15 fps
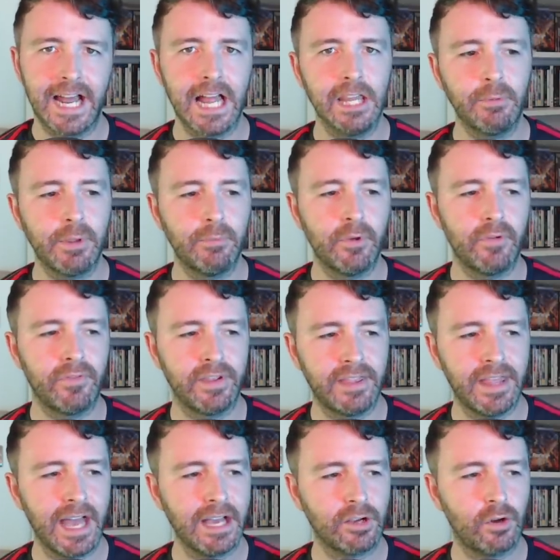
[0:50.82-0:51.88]
Halloween movie.
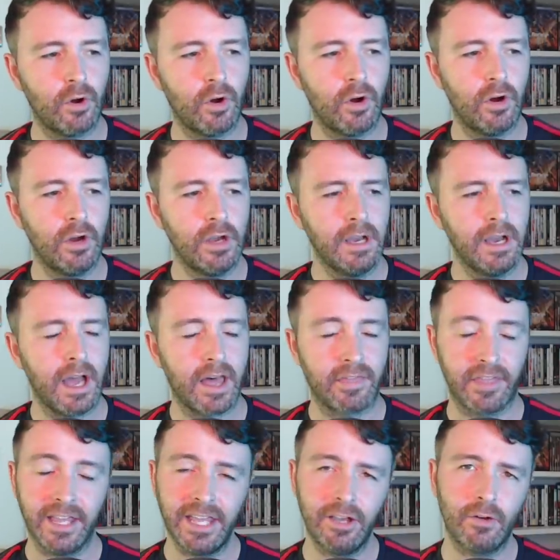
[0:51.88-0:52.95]
That got, I
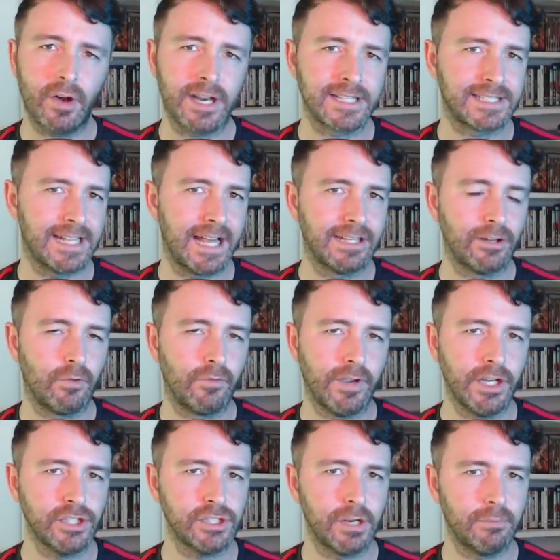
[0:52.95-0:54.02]
think it got a standing
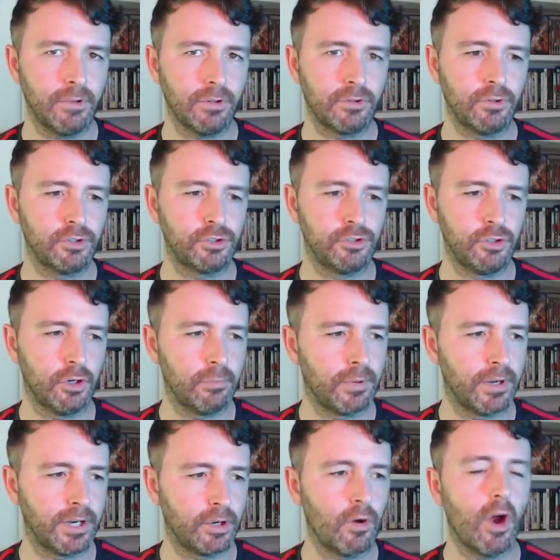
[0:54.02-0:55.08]
ovation, I'm not too sure,
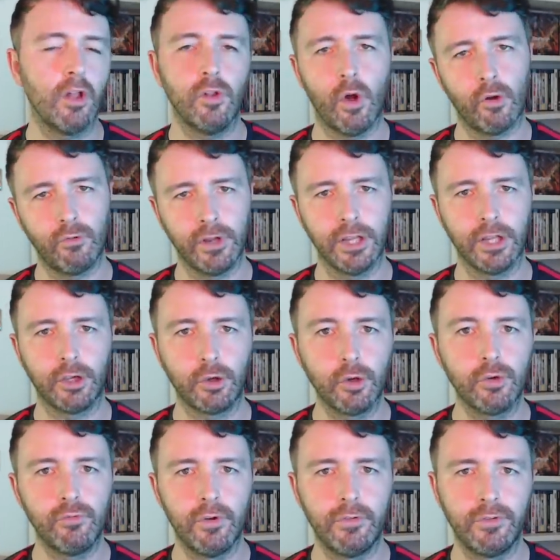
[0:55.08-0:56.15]
but it got a lot of really
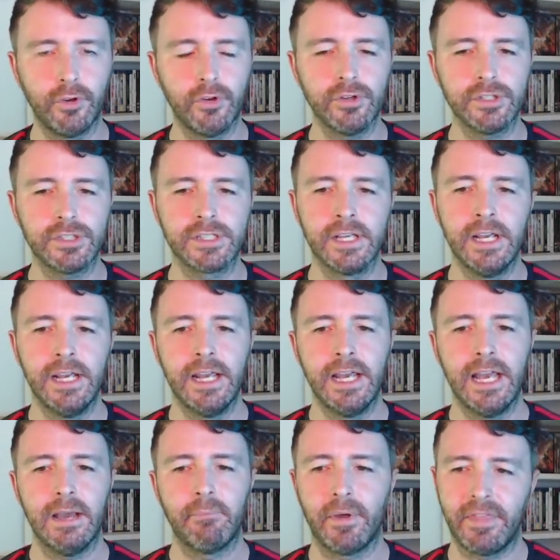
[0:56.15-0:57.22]
good reviews.
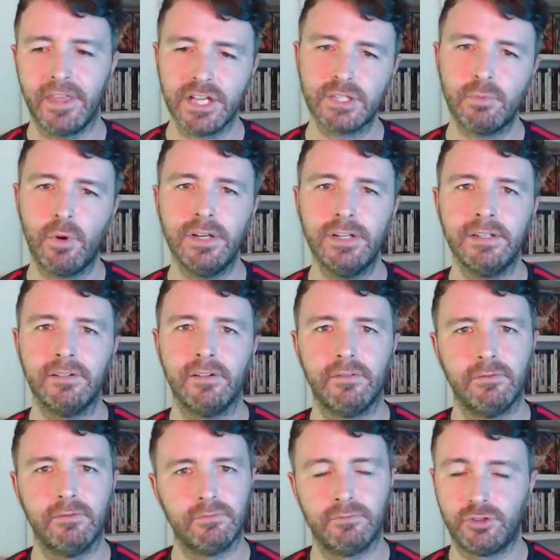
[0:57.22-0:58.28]
But this one,
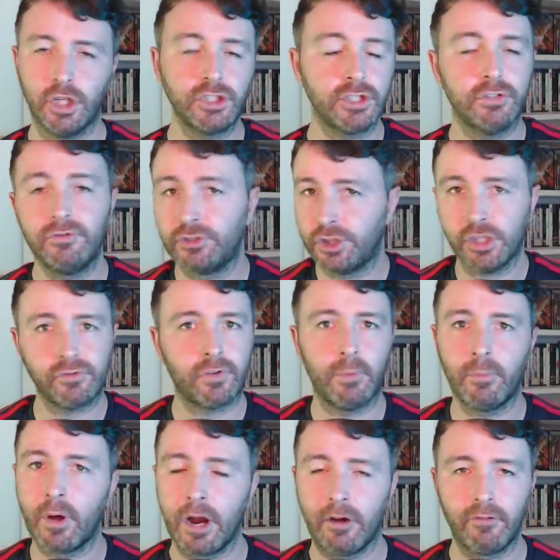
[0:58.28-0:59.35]
judging just
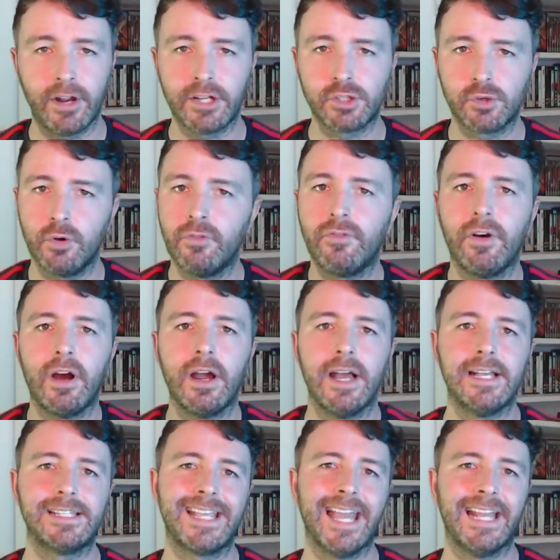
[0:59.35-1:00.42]
from what I read so far,
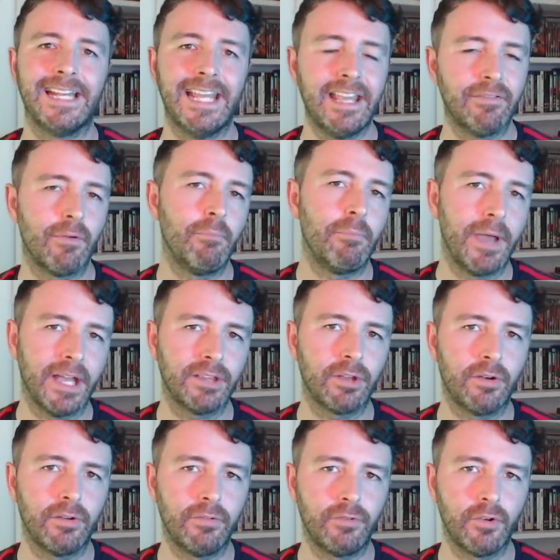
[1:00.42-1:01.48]
is getting even better
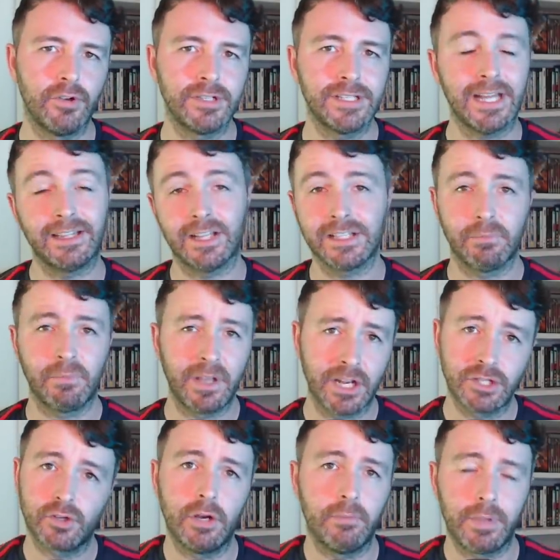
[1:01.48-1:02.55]
reviews. That doesn't mean
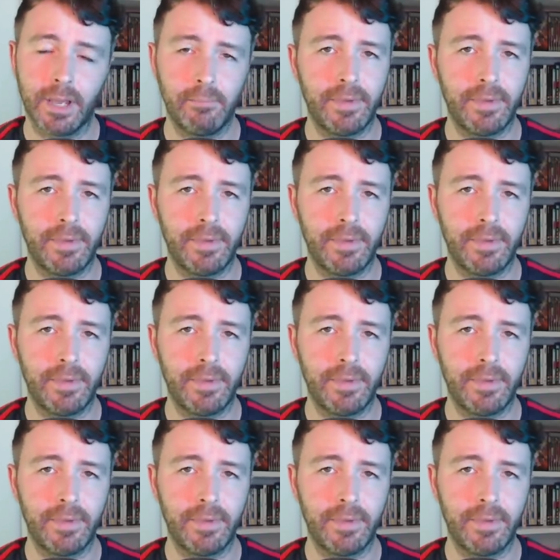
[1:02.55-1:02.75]
it's going to be a